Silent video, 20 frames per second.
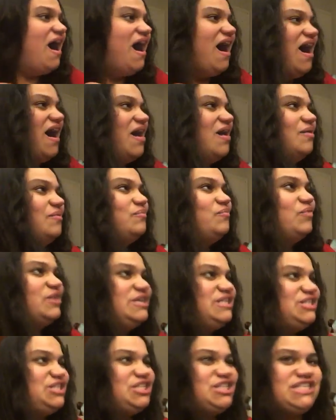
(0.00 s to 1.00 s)

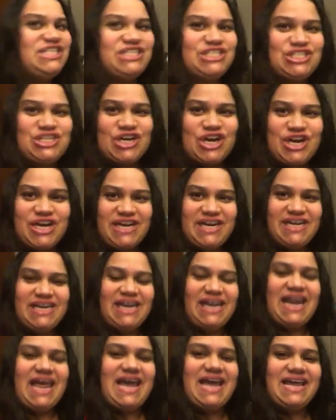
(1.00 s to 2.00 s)
When she started
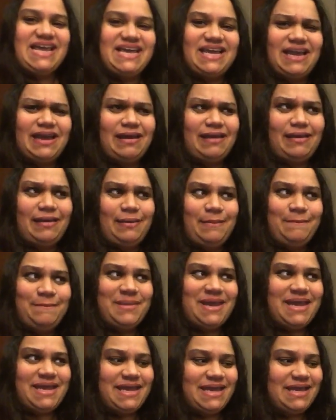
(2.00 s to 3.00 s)
like
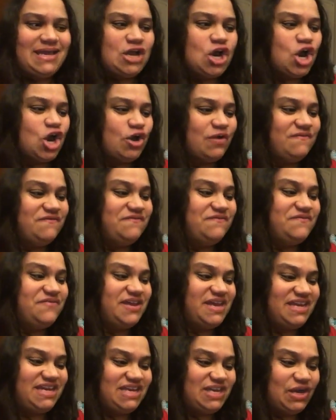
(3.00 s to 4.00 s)
making her
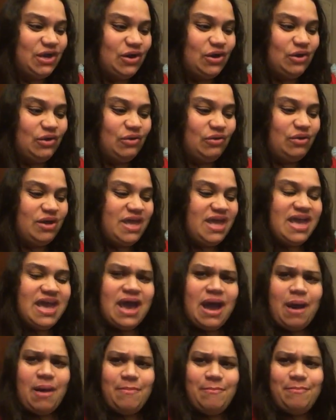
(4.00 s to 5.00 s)
video
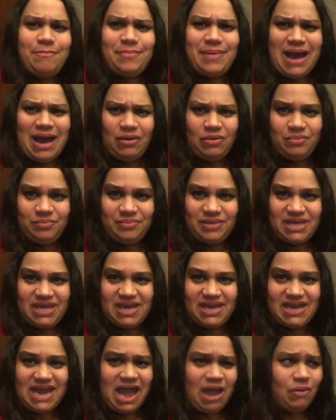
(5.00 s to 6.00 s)
about
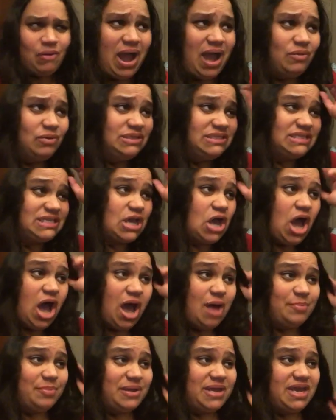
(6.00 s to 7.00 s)
me and I was
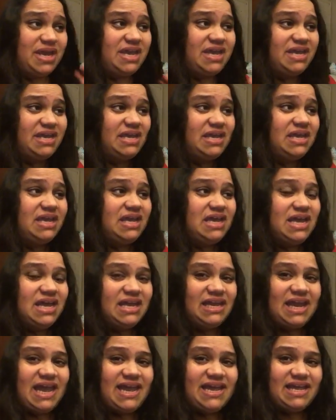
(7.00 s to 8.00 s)
copying
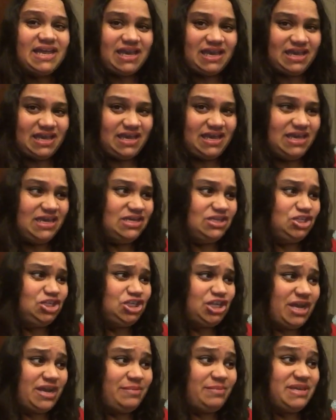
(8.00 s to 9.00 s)
like
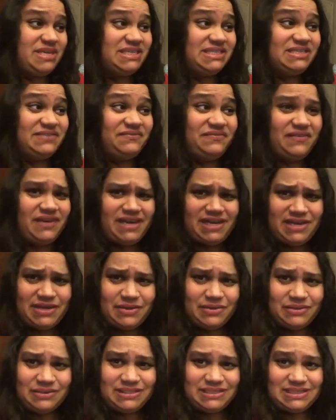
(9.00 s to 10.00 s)
Jamie's
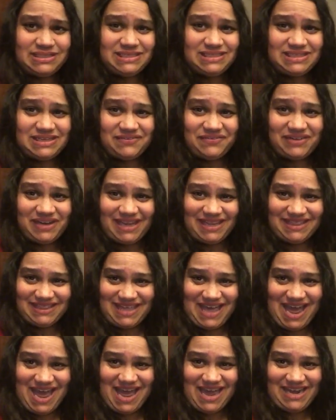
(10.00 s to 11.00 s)
videos and stuff like
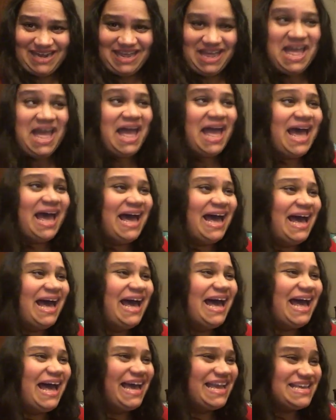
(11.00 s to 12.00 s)
that.
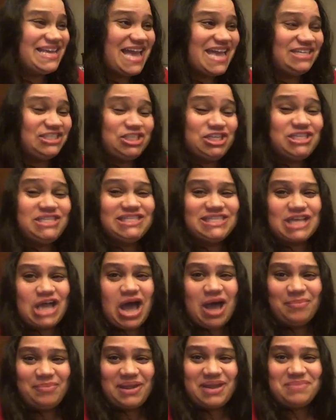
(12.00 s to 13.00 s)
Yet she's
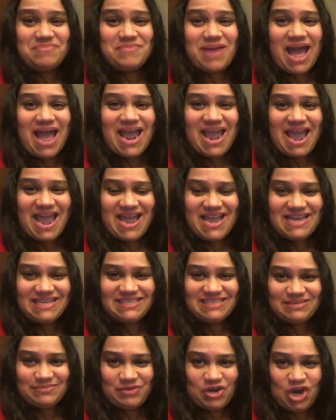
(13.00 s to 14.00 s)
copying my
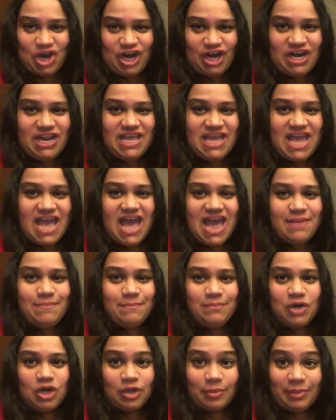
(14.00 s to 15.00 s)
ASMR
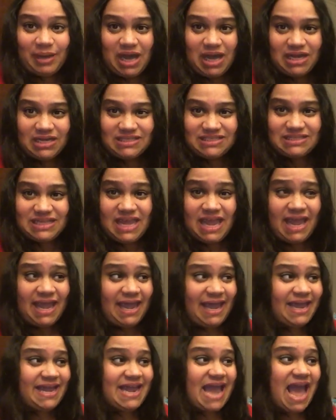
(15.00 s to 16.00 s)
and mukbangs.
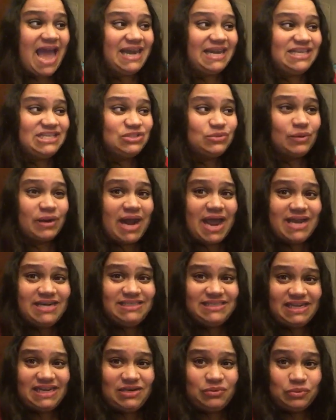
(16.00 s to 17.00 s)
Hey, at least what I
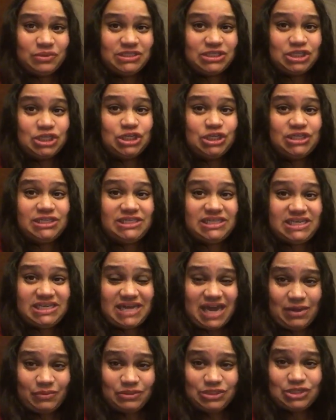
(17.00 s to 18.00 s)
did was a good
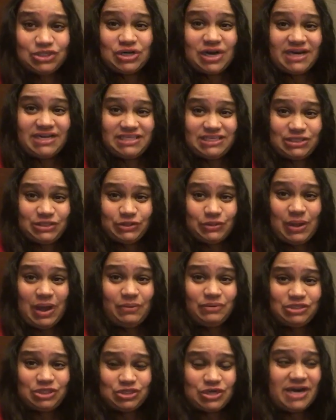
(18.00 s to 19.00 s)
deed I was trying to do.
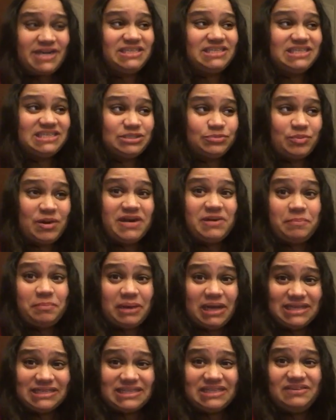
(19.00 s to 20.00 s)
I was trying to spread
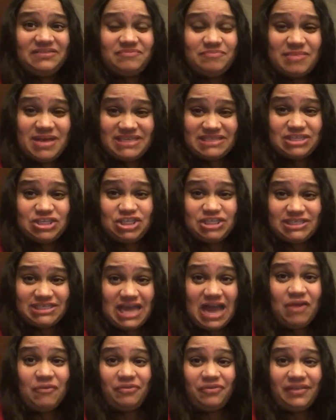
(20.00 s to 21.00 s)
positive messages
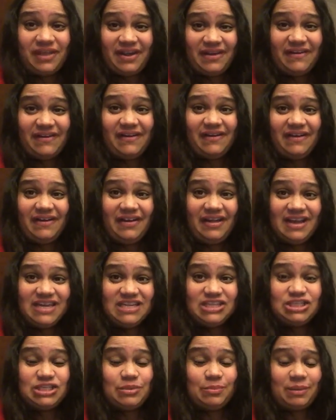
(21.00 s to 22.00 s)
out there
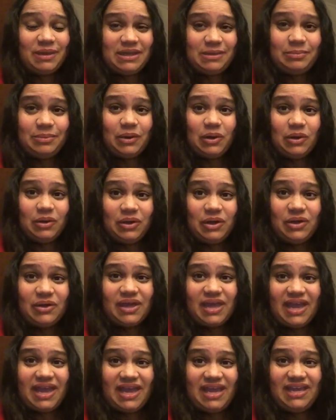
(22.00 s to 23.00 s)
to people,
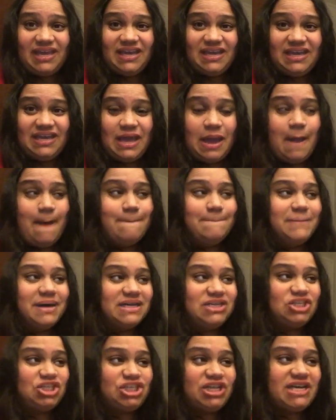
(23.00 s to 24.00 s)
okay?
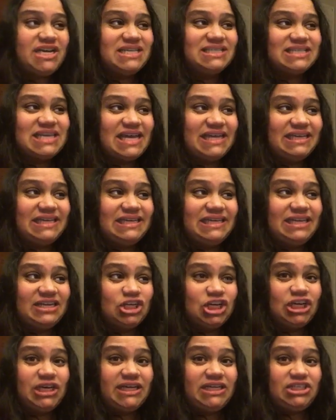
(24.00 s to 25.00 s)
But she is like
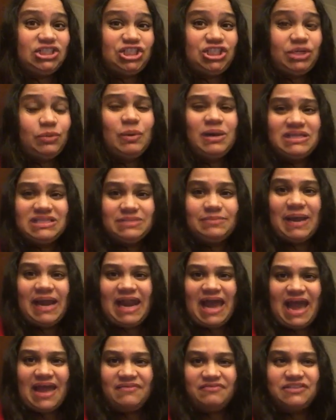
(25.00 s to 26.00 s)
literally, she wants my
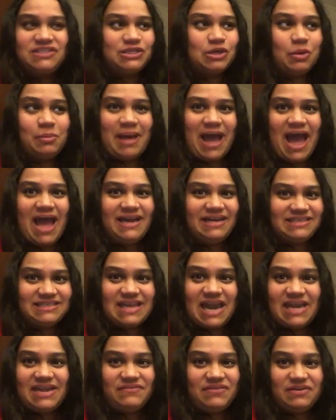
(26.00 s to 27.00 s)
life so bad, it's
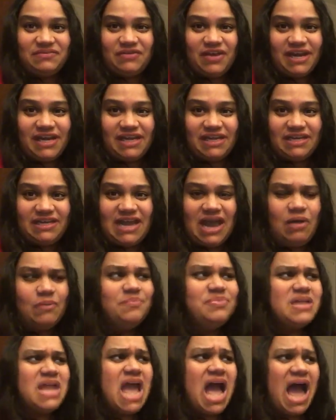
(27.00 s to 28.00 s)
not even funny. Now,
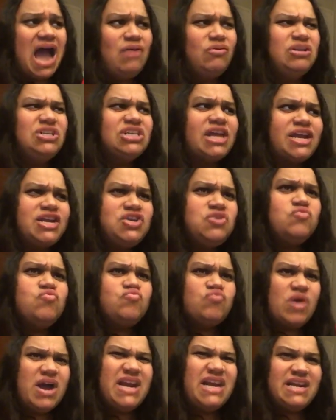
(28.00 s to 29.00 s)
I wish I knew
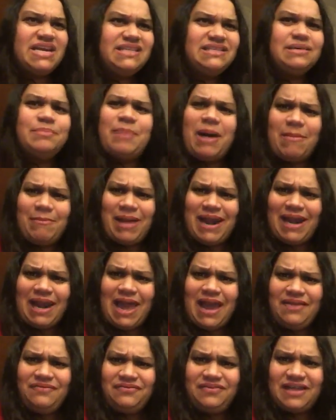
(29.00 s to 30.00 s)
what it is about my
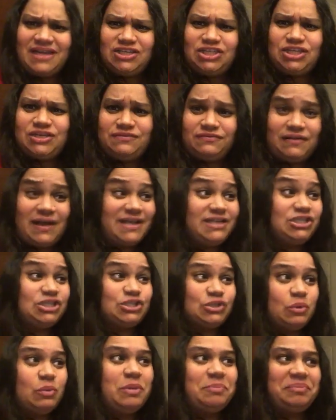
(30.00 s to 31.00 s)
life that she finds
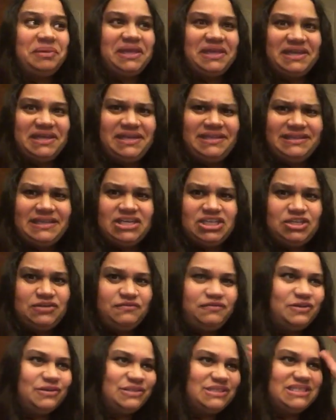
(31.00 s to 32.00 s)
so appealing that she
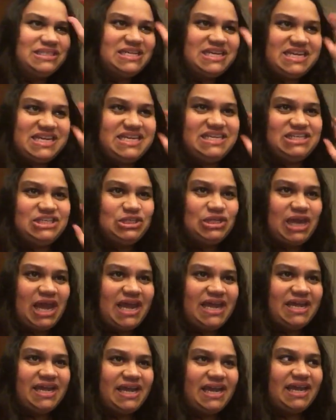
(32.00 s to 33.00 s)
feels the need to
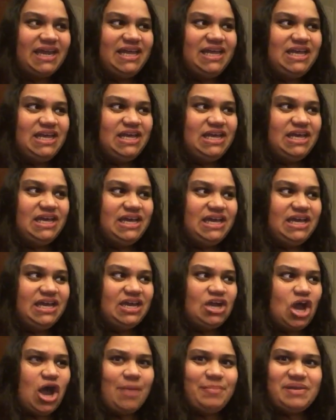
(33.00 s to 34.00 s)
like
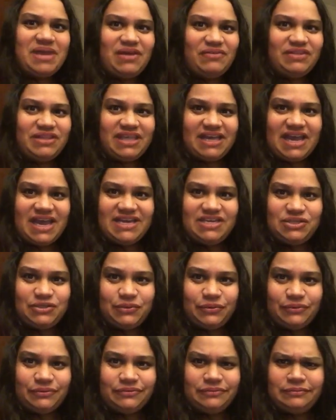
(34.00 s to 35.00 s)
copy everything I
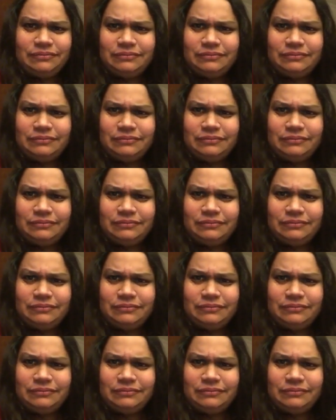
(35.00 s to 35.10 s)
do.